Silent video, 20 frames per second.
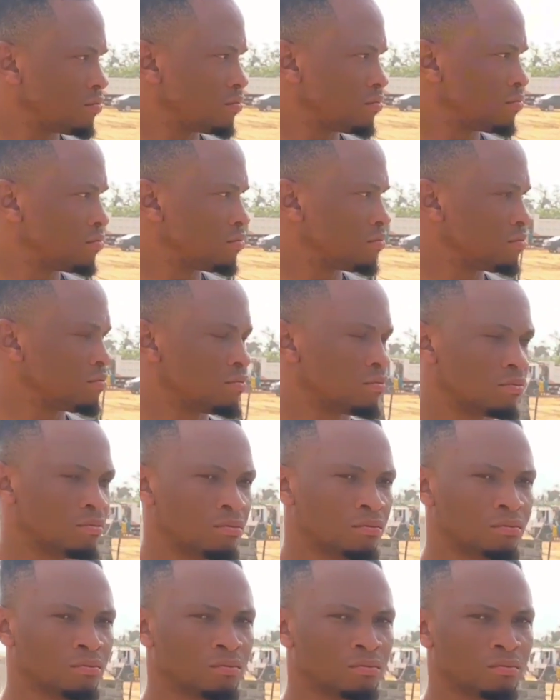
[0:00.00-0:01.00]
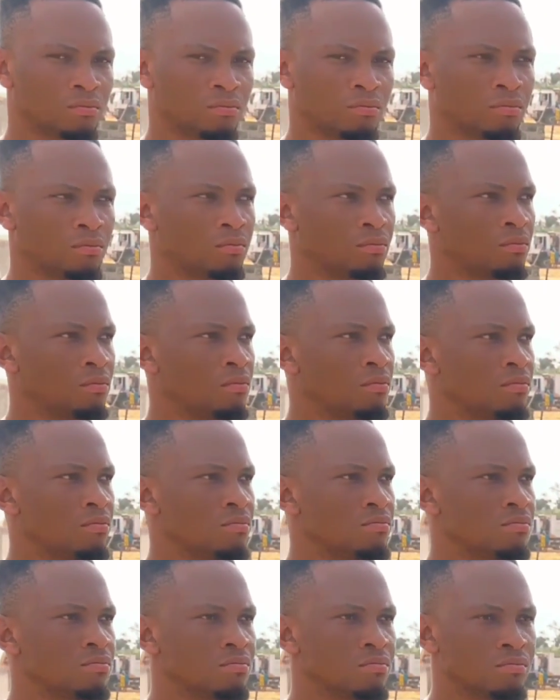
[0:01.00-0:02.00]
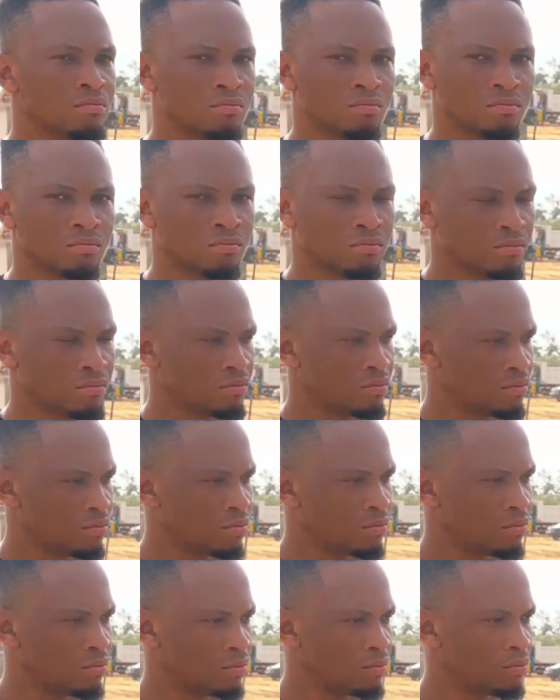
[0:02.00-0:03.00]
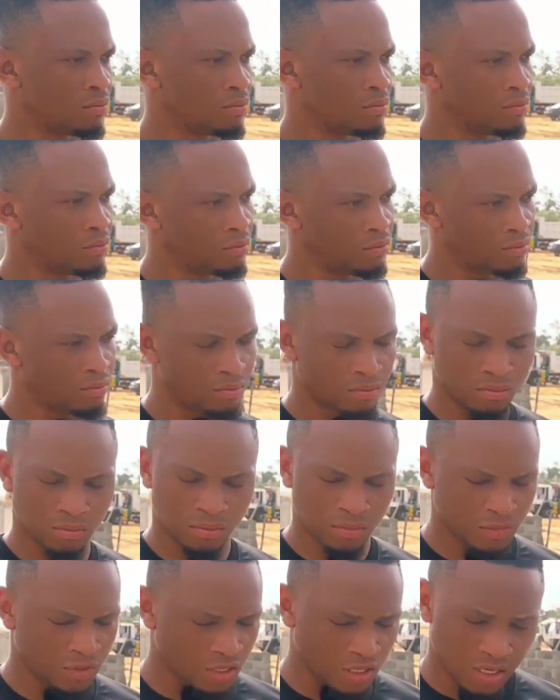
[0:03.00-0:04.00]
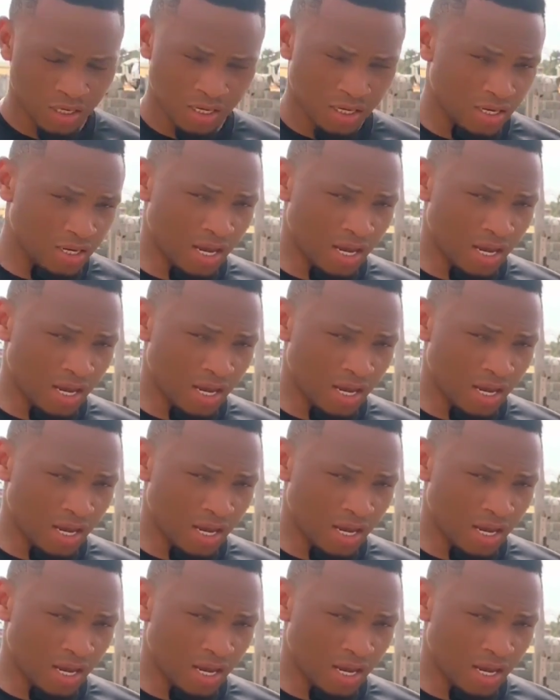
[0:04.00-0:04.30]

(not speaking)